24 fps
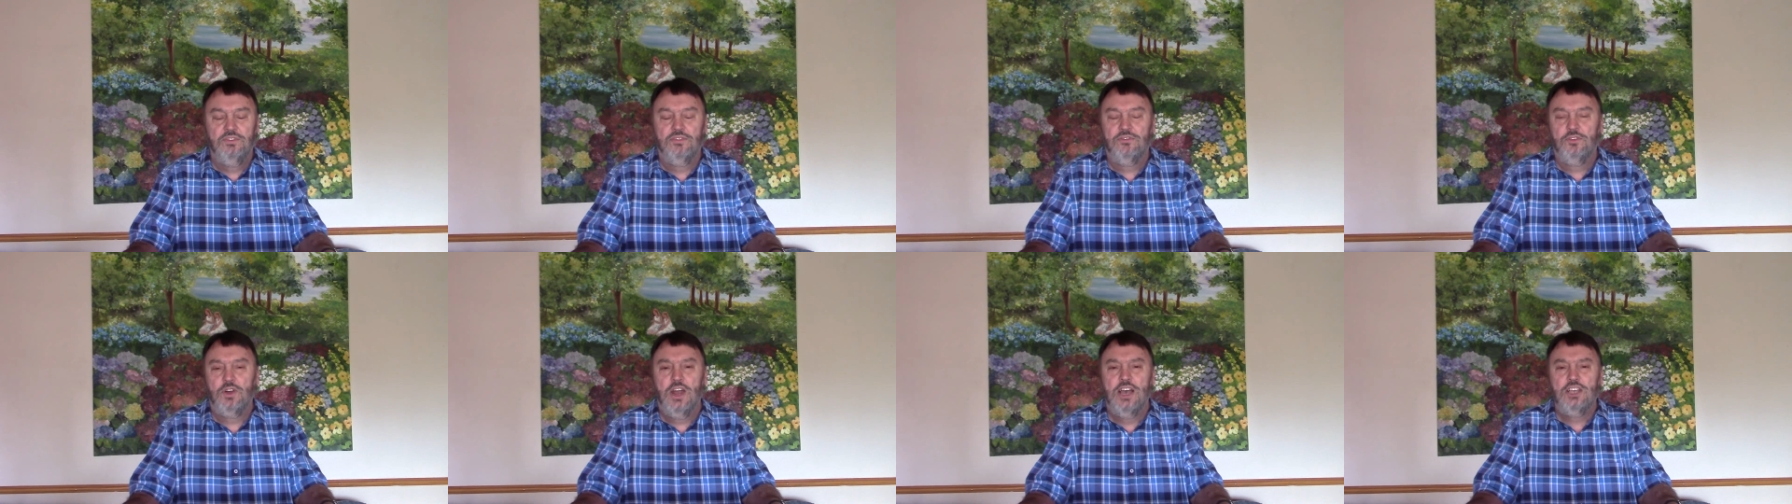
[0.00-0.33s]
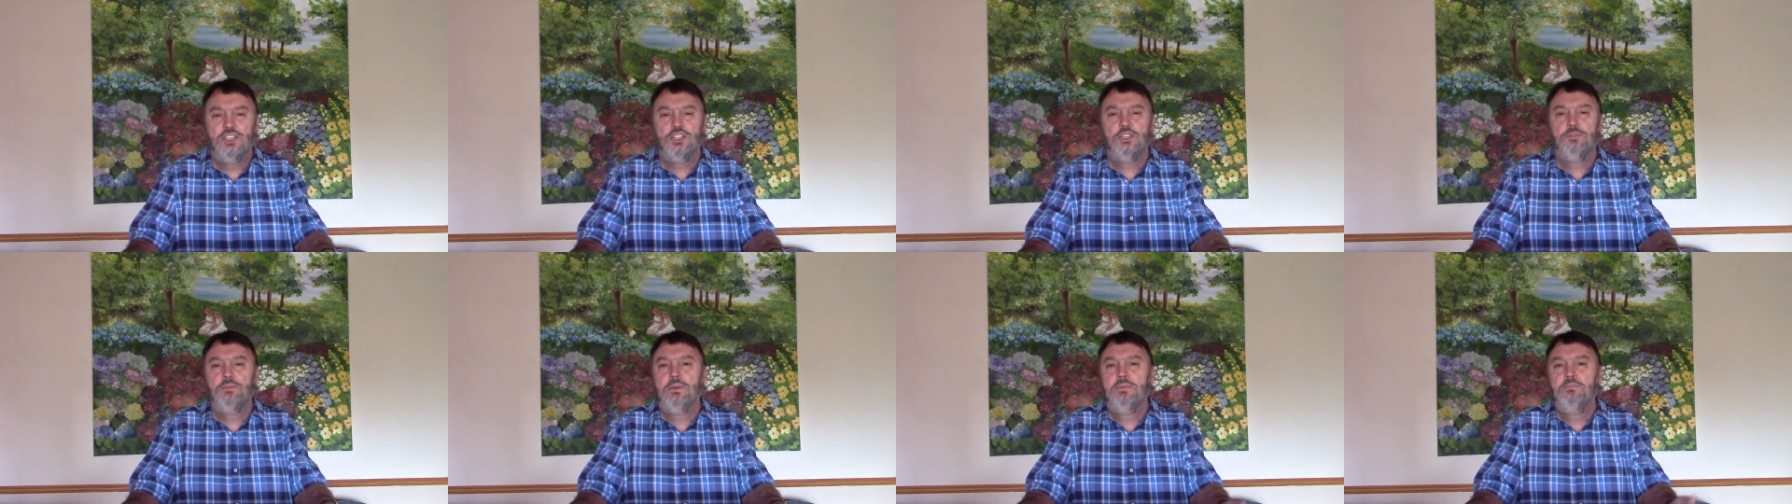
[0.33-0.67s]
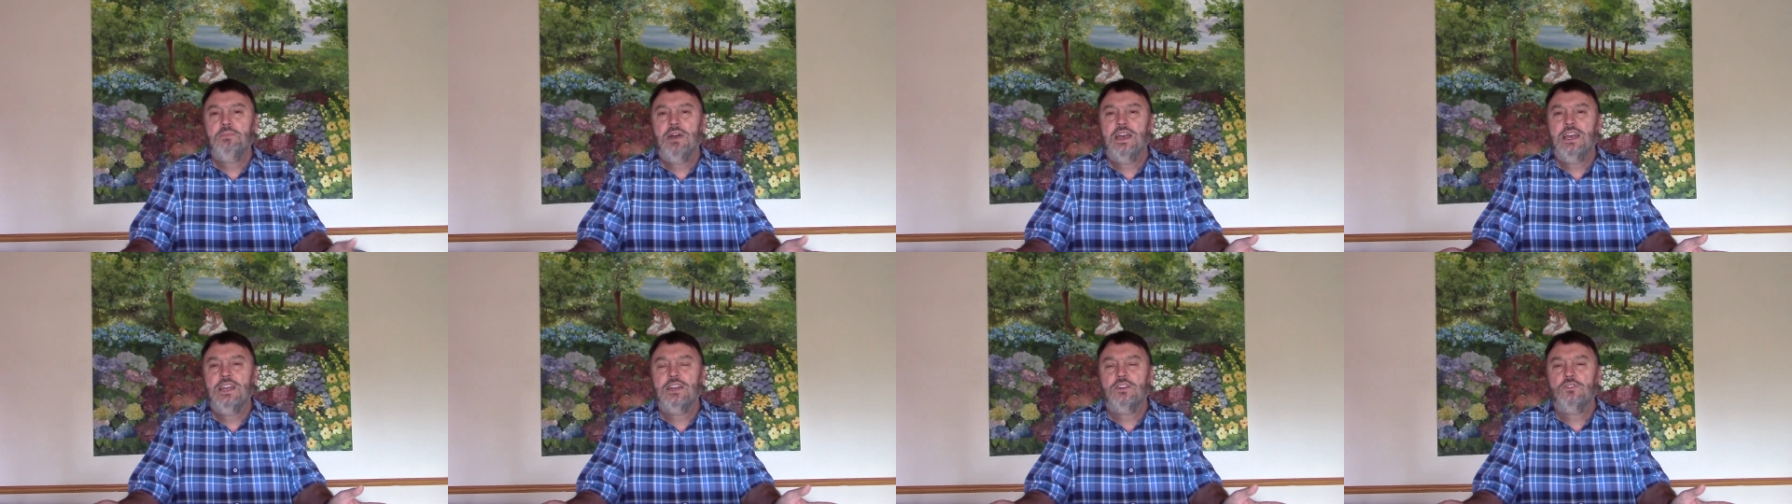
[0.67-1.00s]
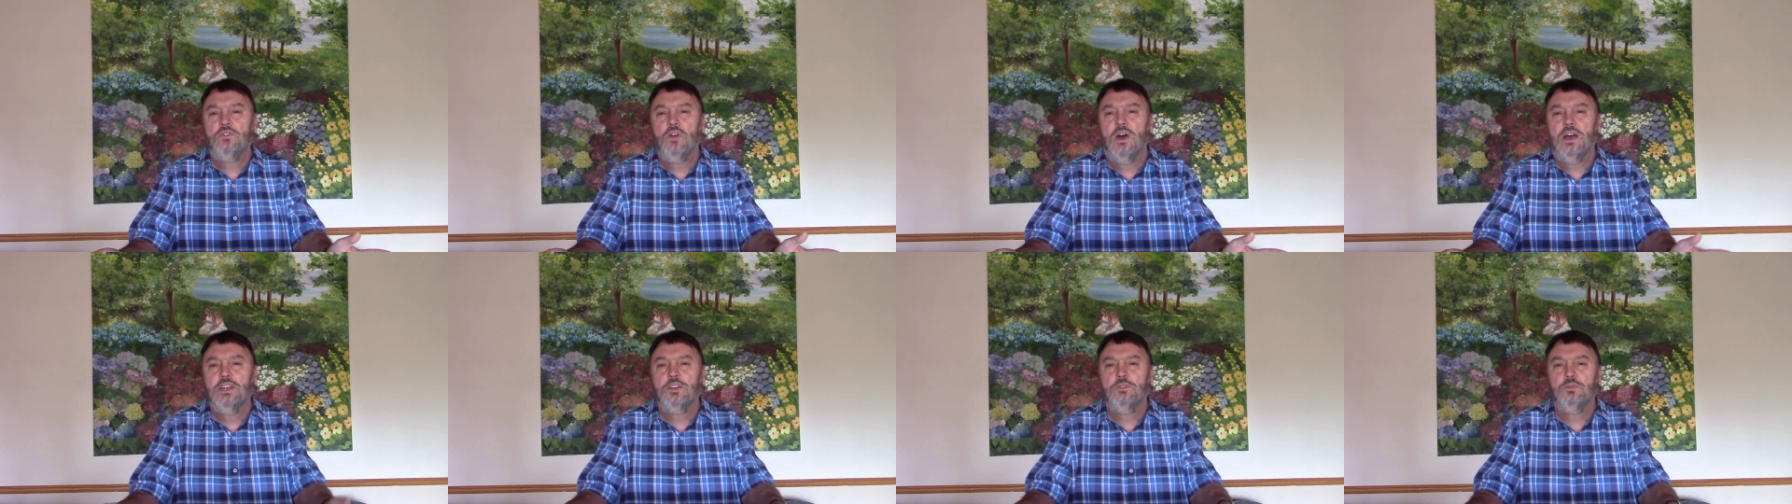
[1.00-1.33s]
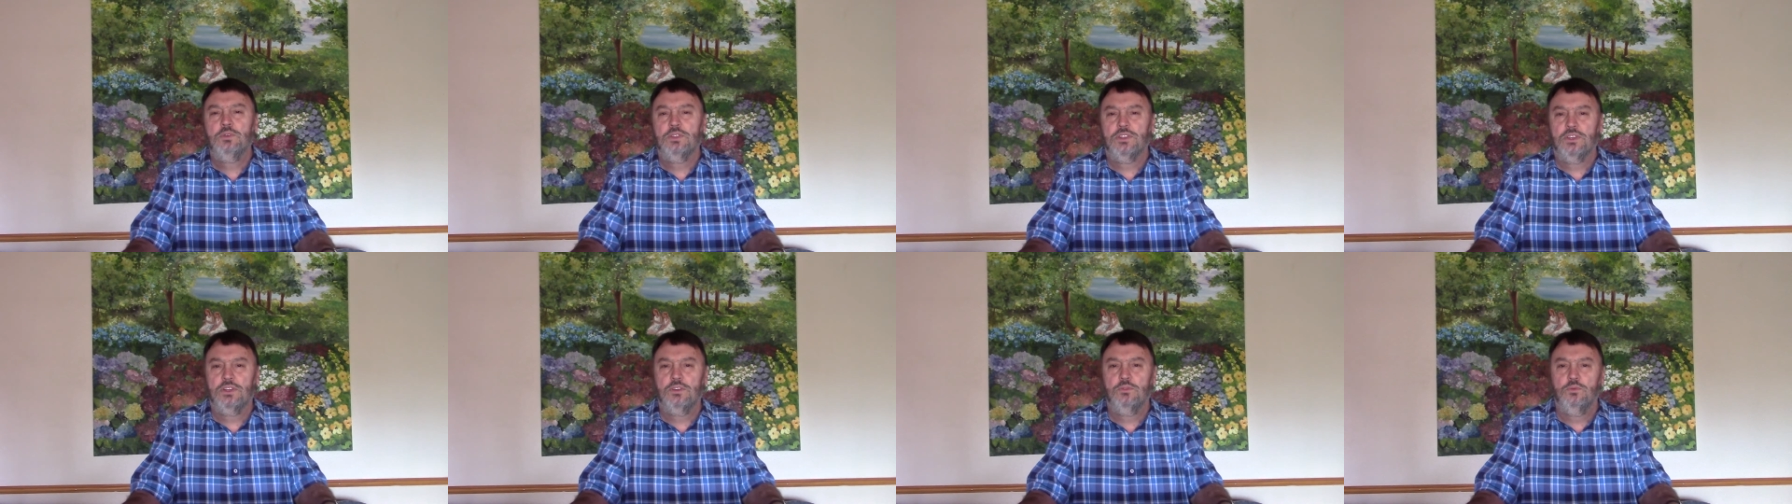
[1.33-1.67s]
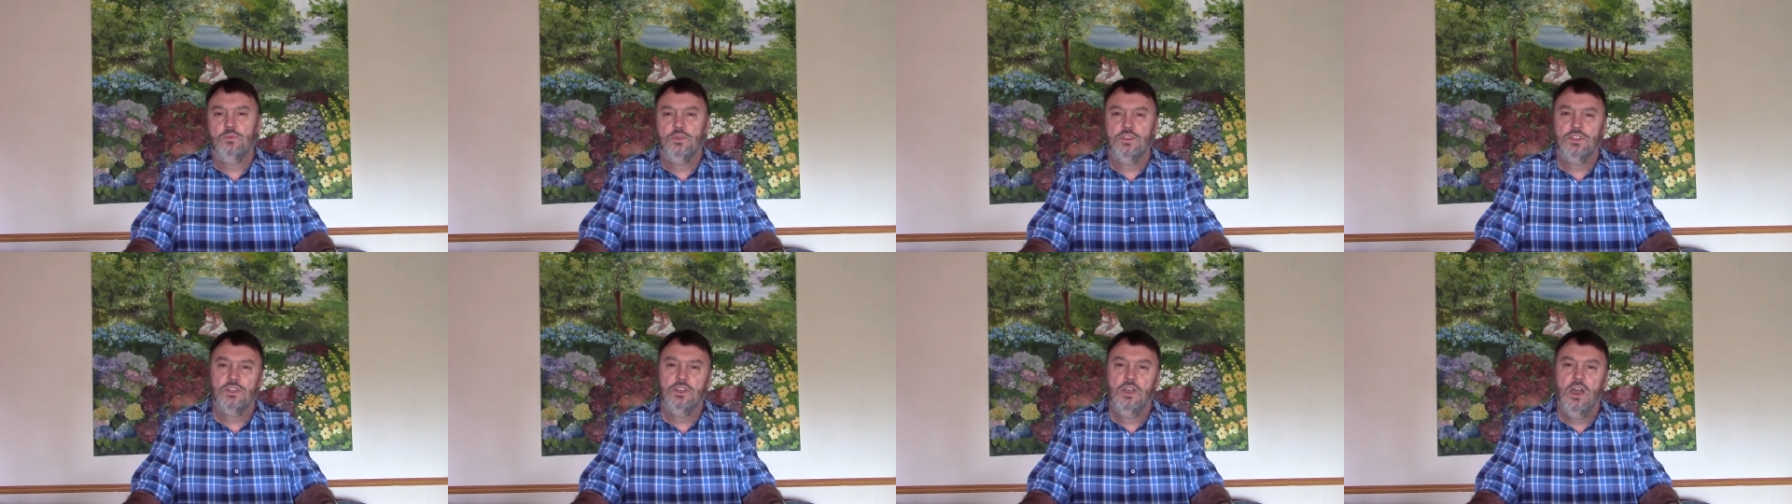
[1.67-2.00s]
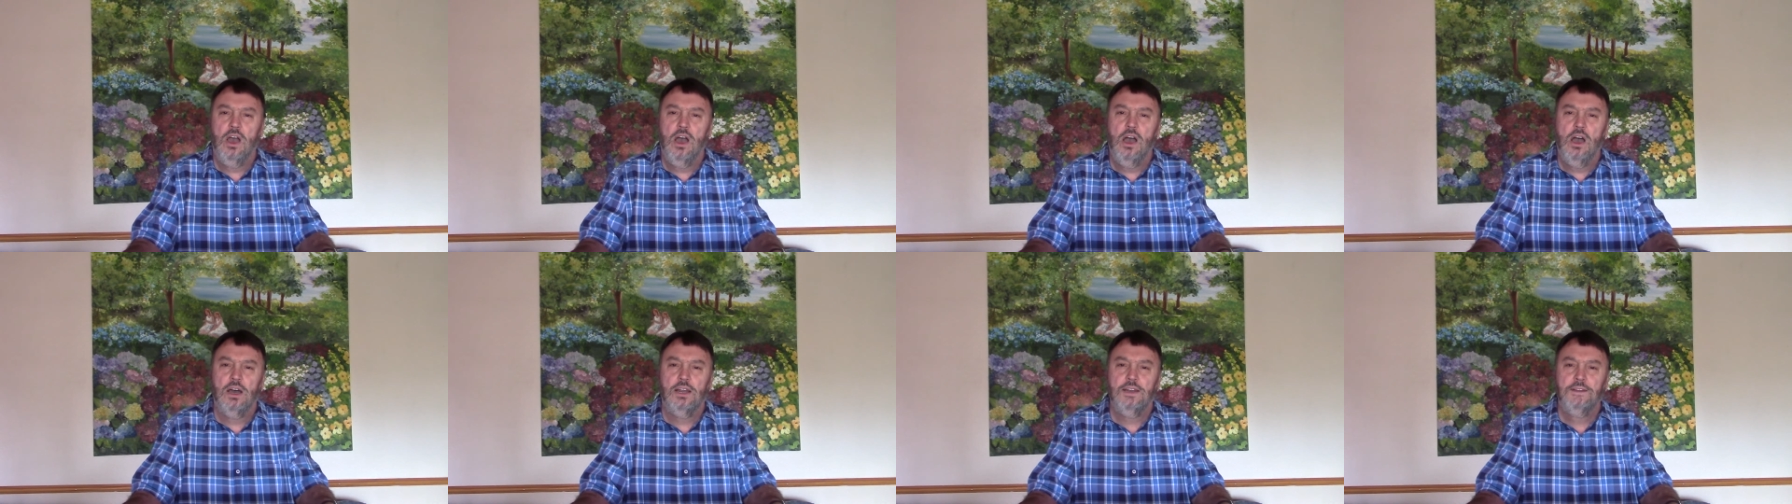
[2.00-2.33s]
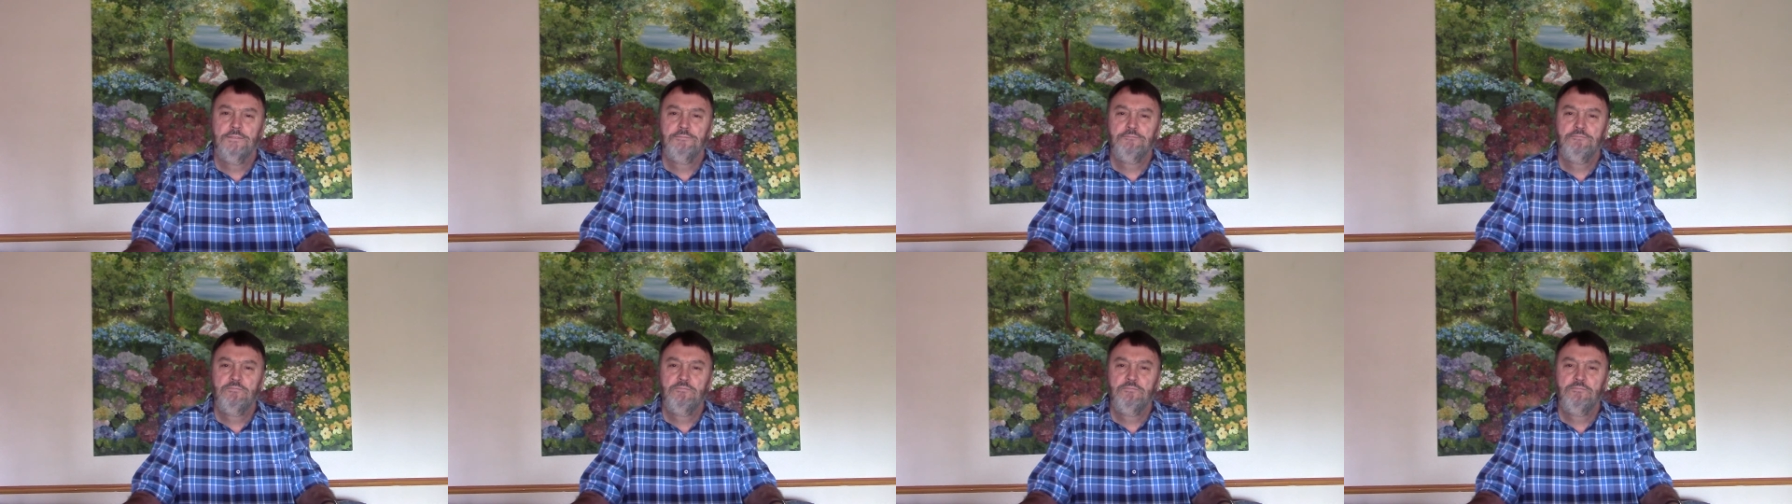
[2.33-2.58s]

for us to be made right with, with God,